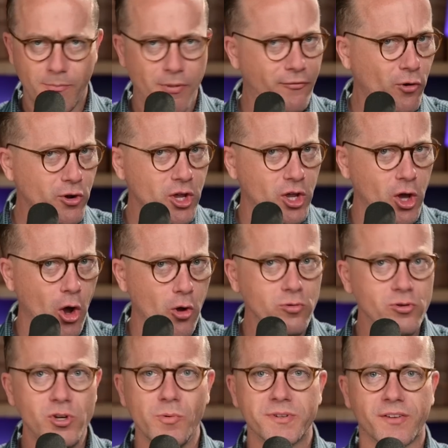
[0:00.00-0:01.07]
Before you go,
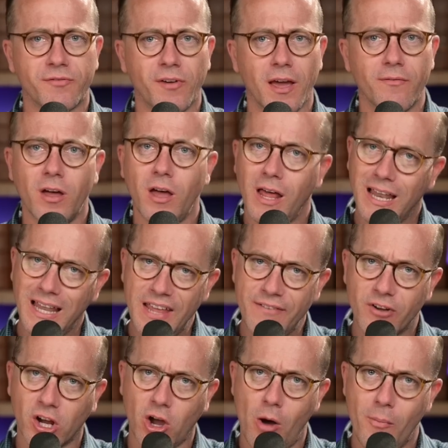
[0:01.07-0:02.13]
do us a favor, leave
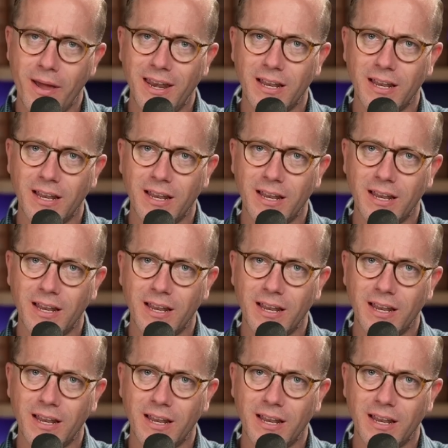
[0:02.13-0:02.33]
a comment,